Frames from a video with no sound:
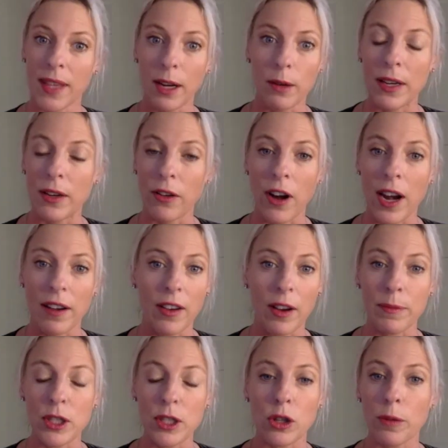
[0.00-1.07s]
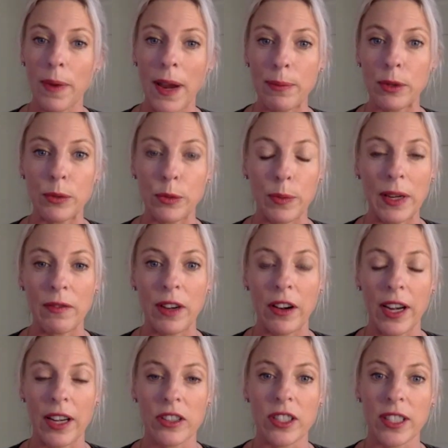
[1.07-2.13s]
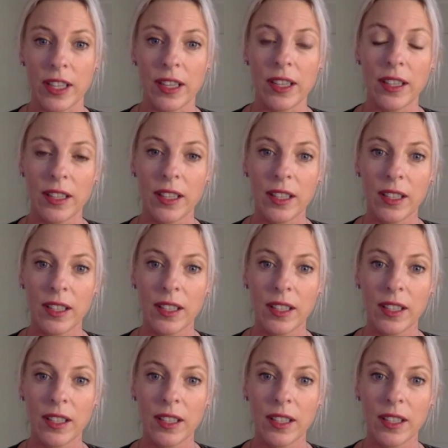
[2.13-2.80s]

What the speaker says: yeah, that'd be great. I'm sure people would be very interested.